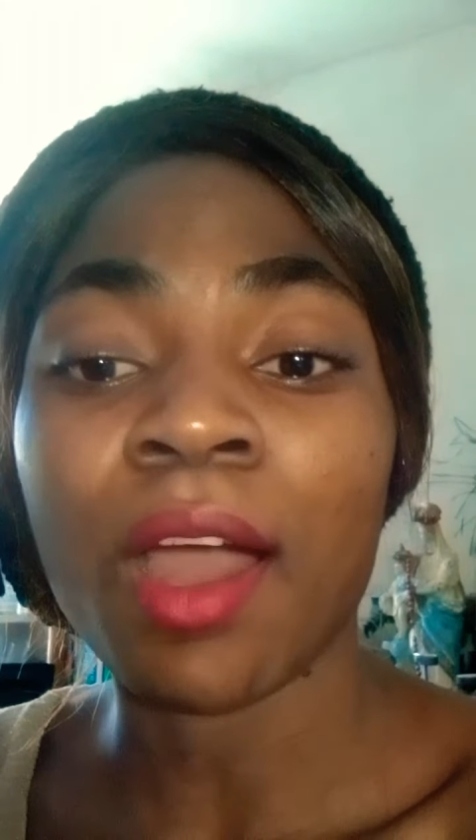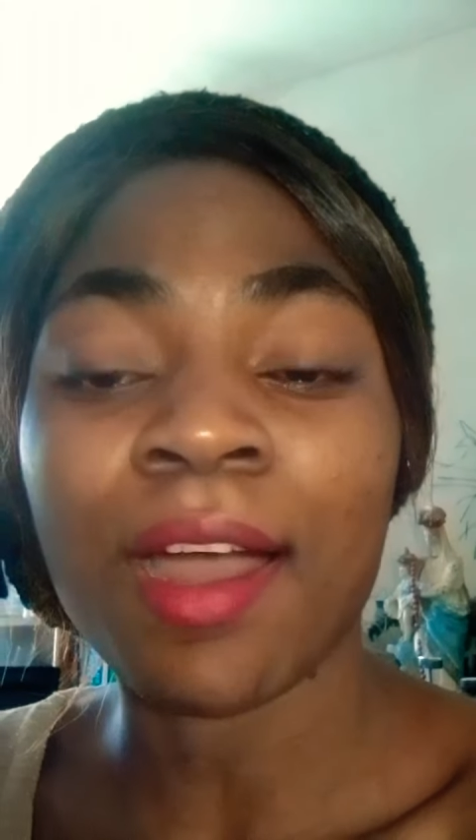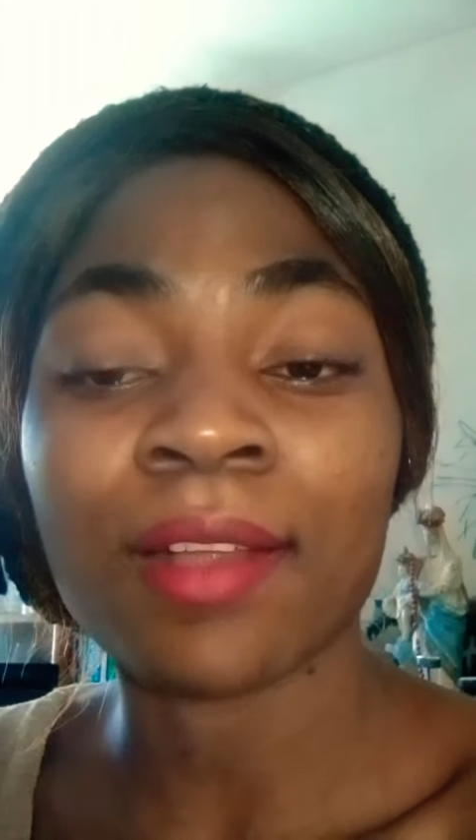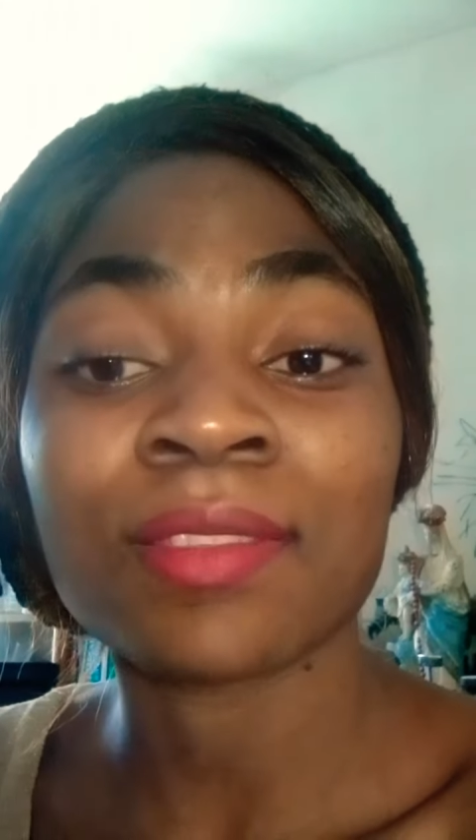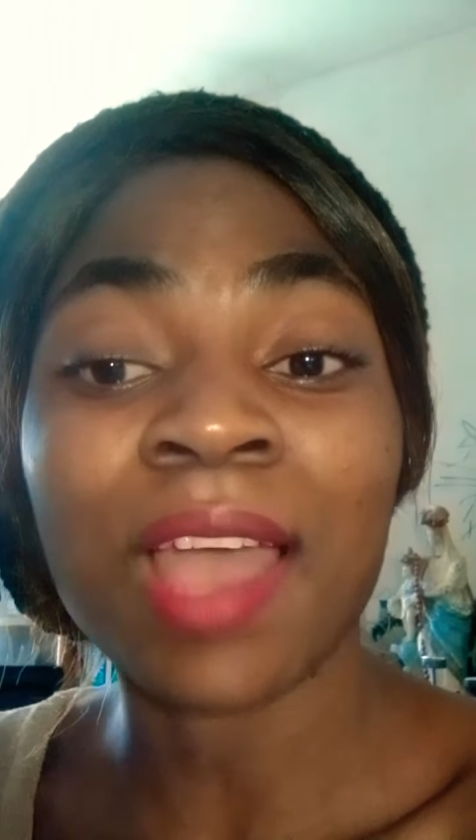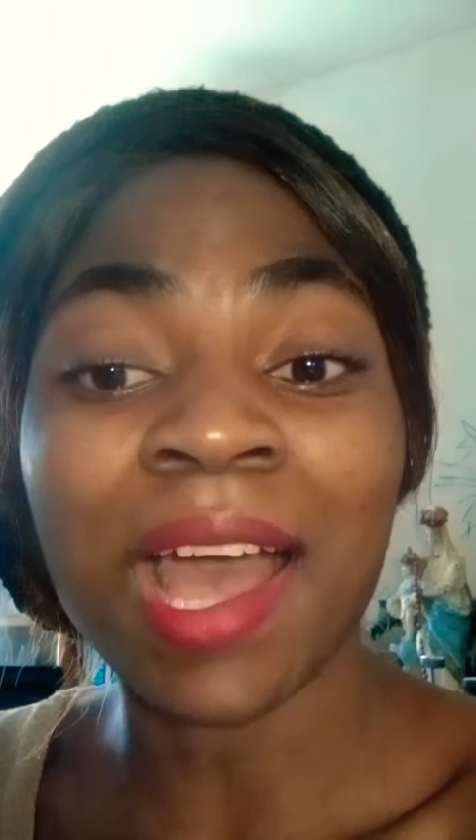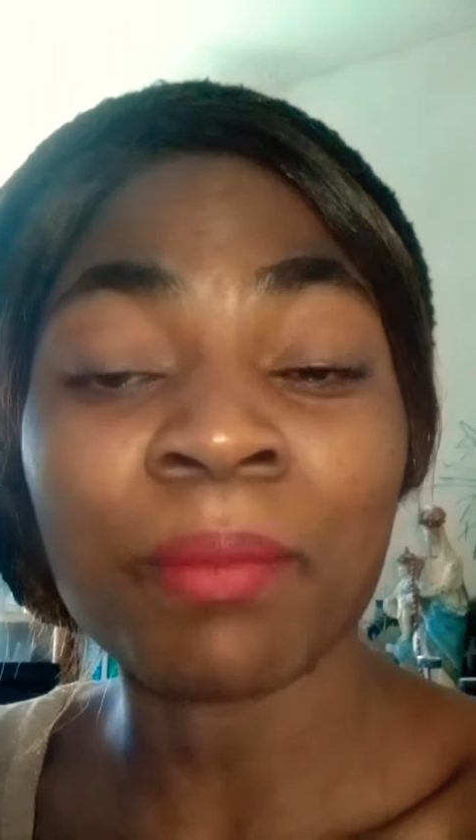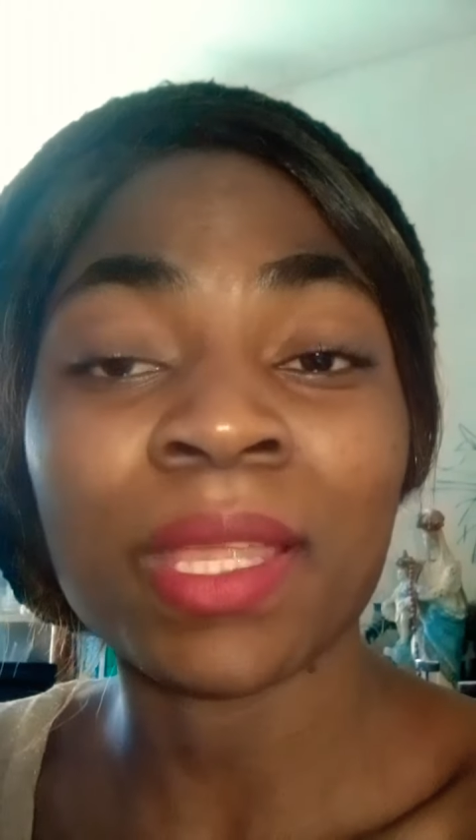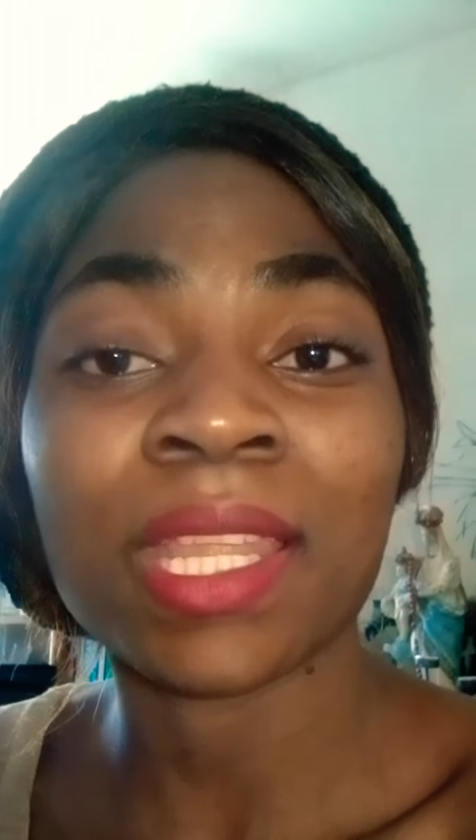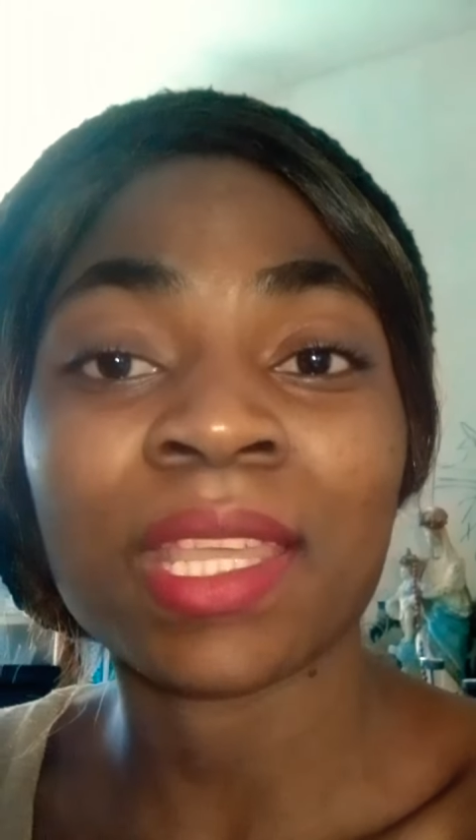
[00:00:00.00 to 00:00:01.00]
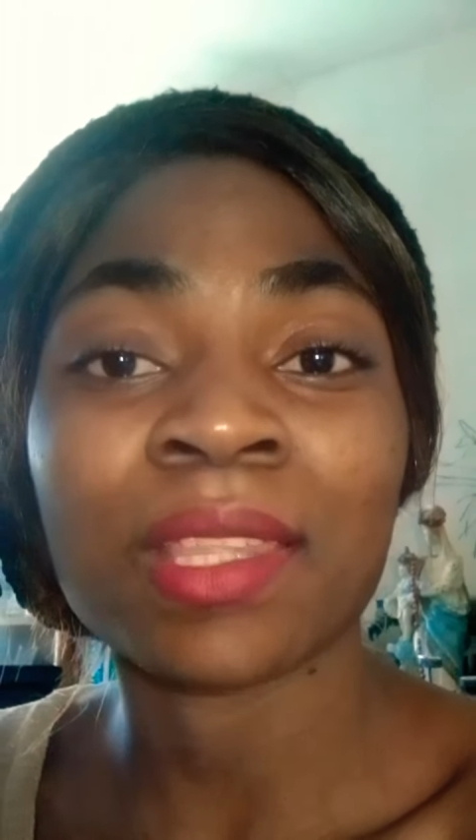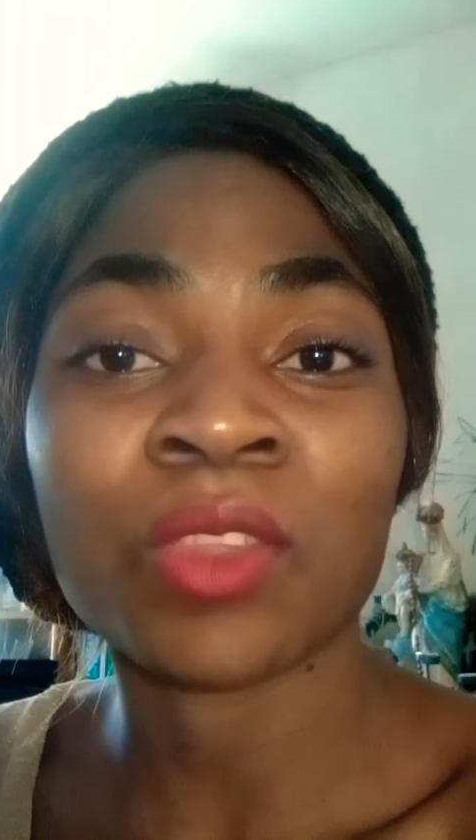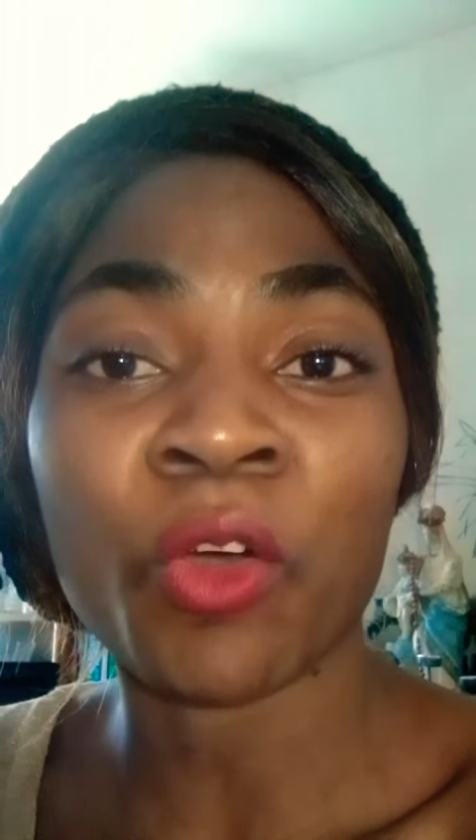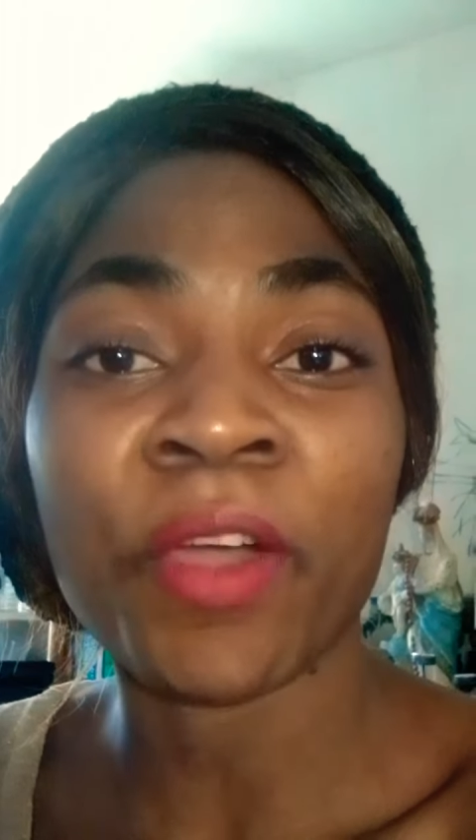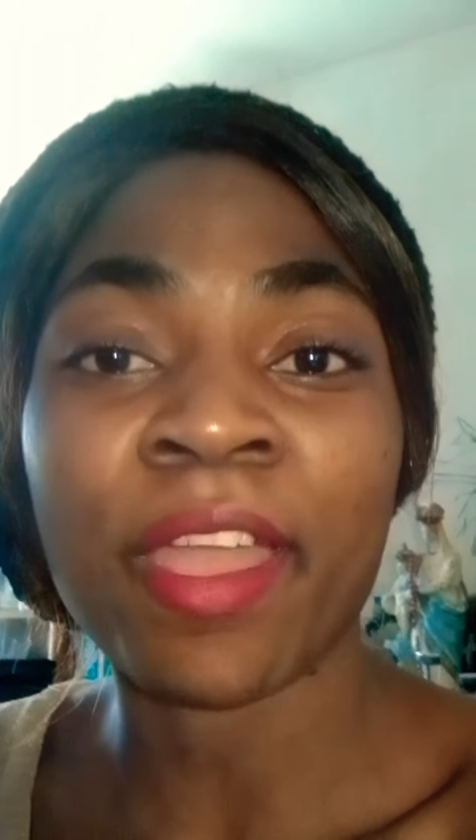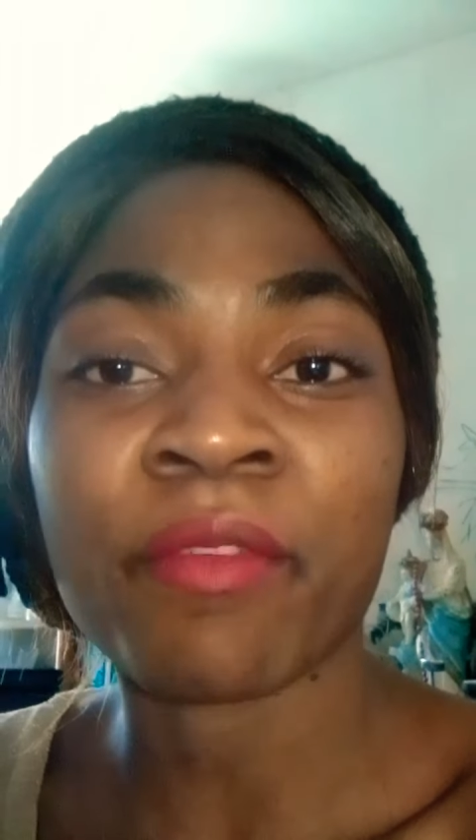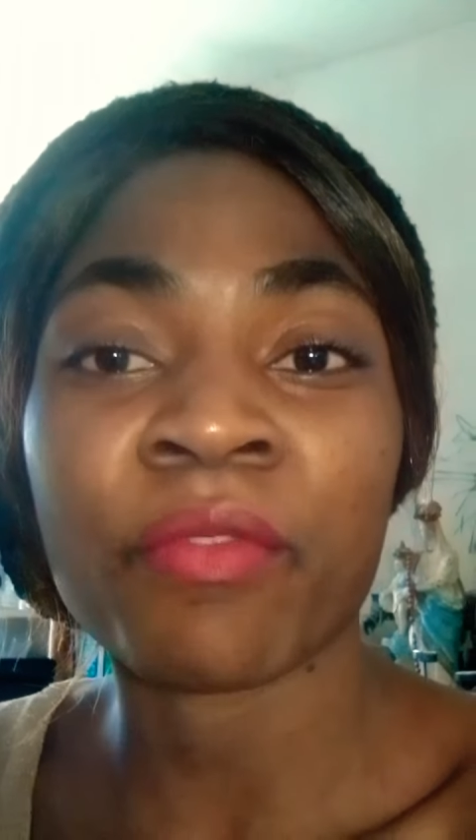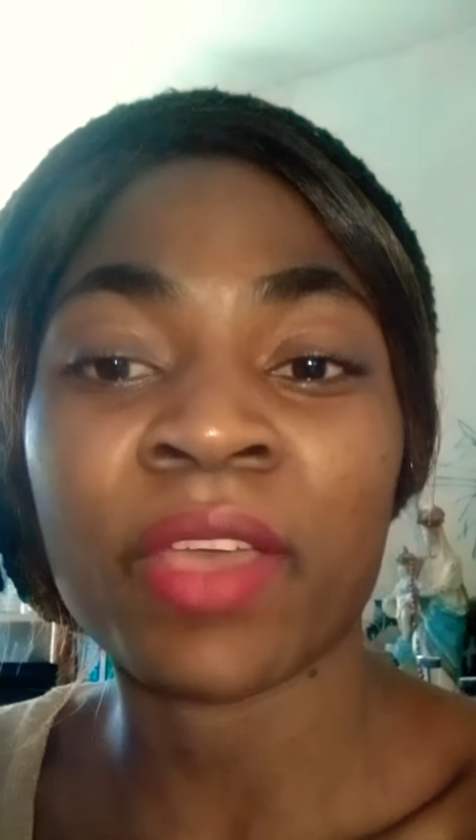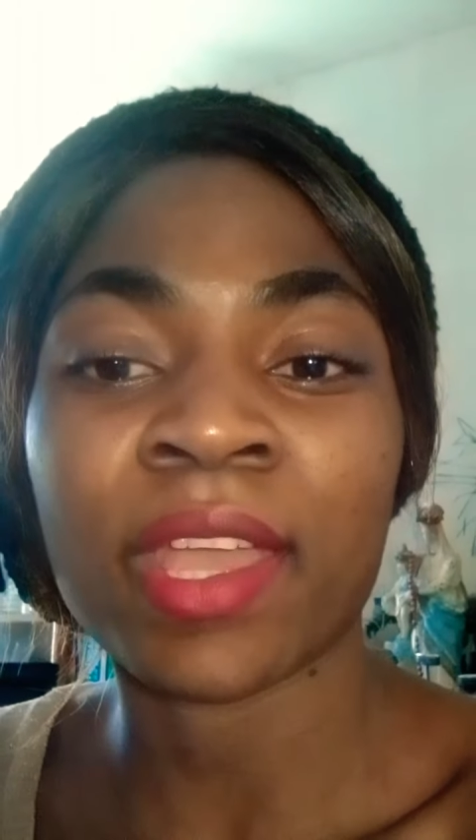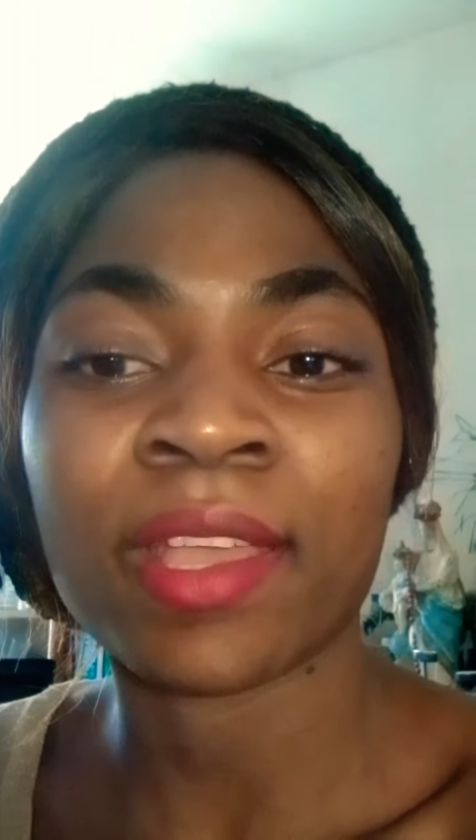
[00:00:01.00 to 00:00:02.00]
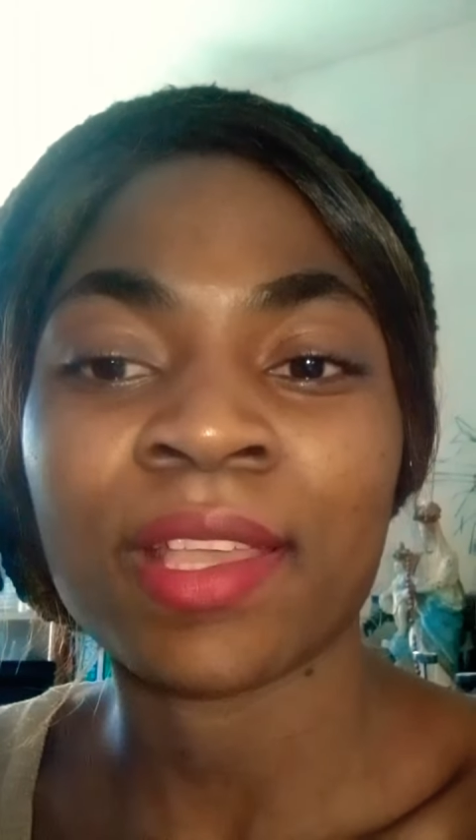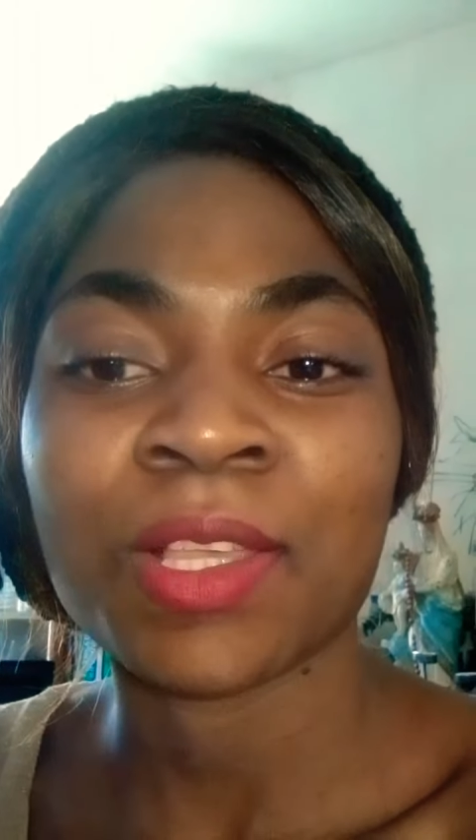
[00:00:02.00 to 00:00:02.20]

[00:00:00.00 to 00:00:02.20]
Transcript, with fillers: uh, the ameli.fr.